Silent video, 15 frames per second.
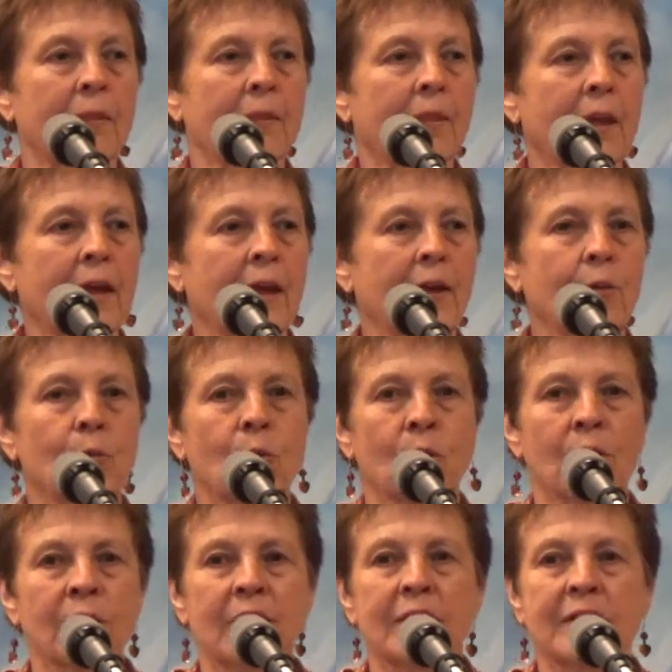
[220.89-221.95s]
They had a
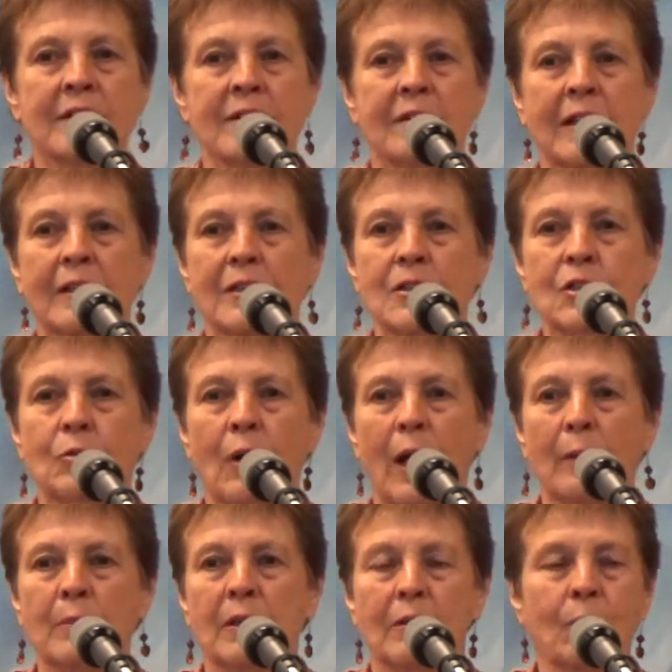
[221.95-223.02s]
word that they
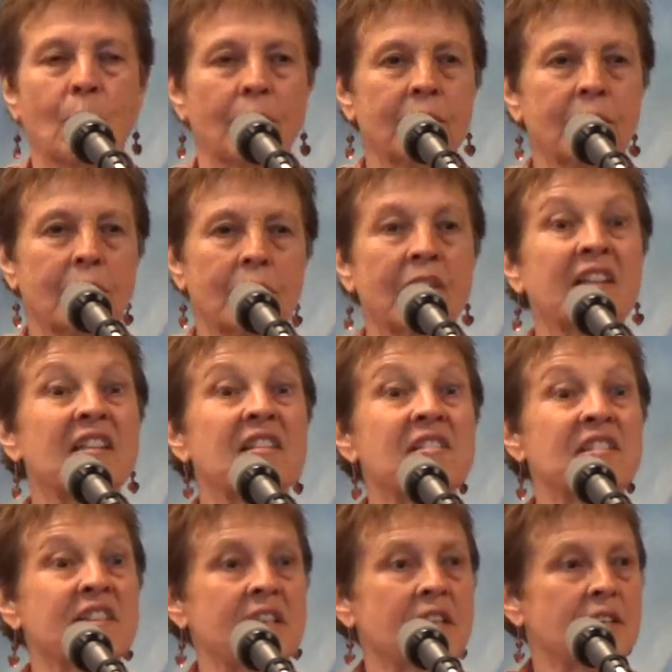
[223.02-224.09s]
described what the
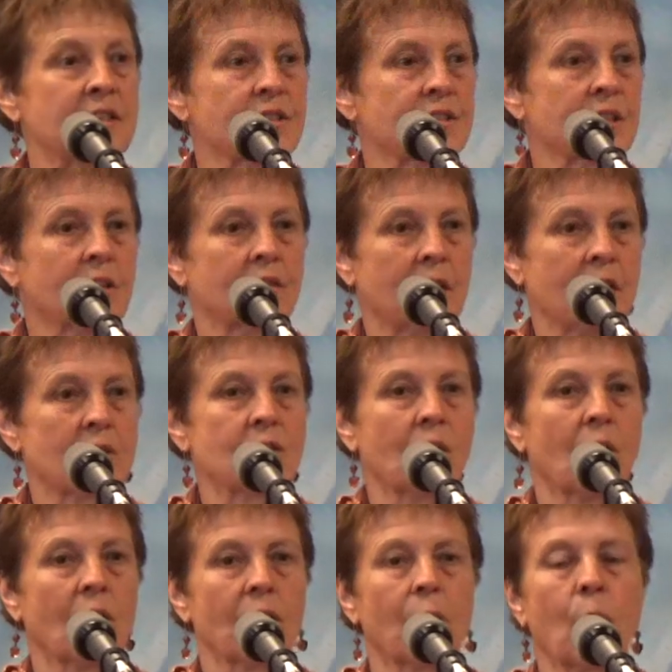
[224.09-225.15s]
disease that they
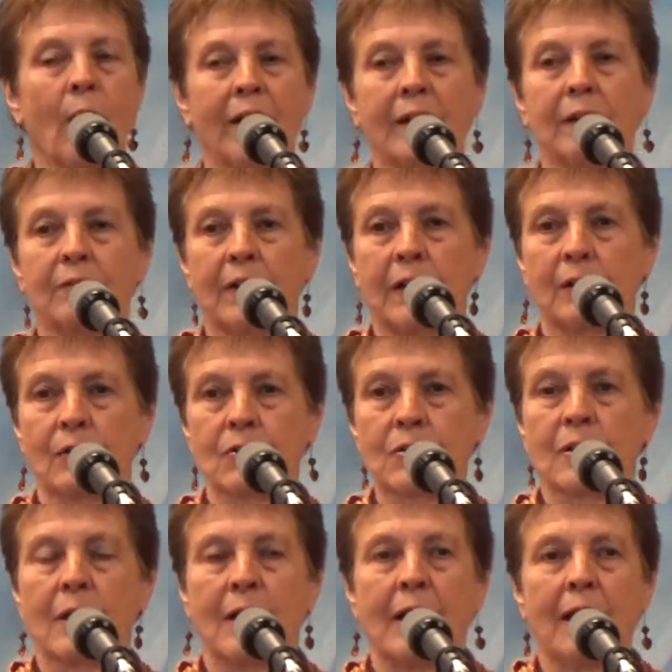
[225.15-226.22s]
saw, the white invaders
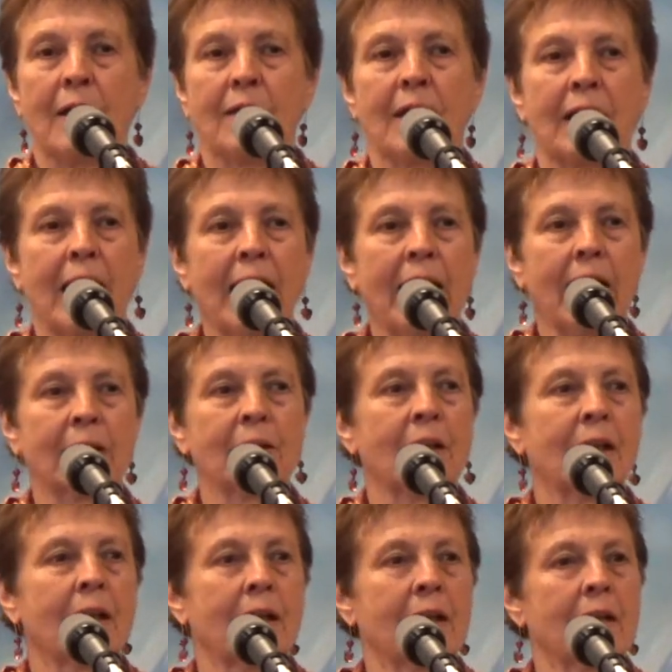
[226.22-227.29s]
that had,
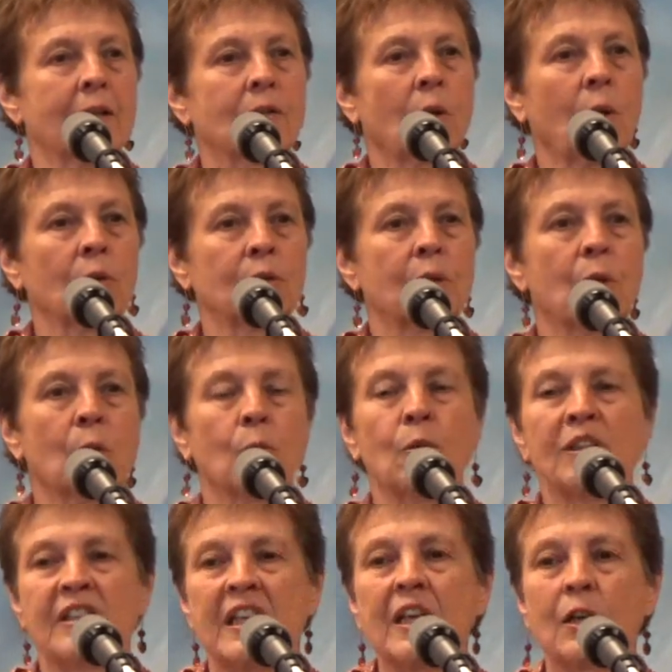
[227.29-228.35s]
called
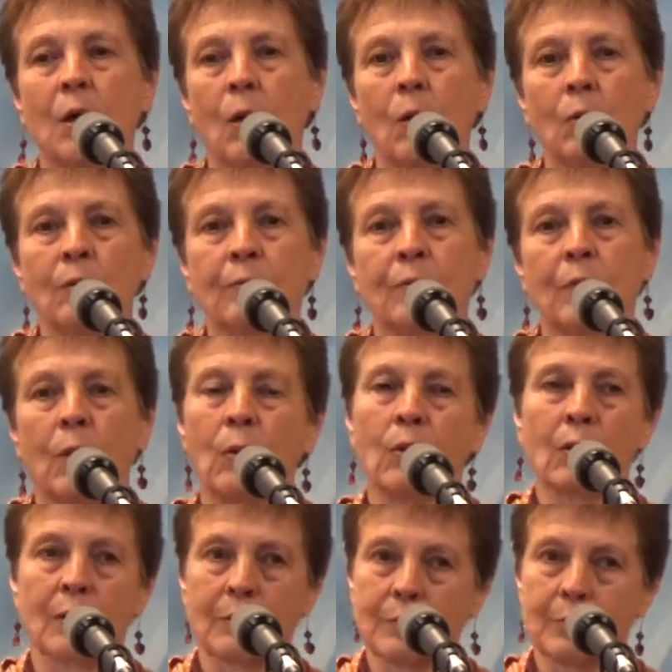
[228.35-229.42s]
Wetiko,
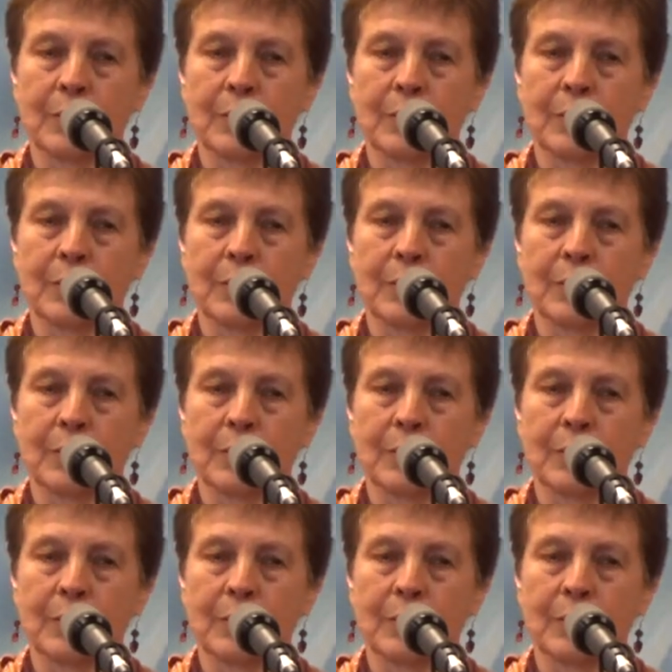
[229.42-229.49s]
or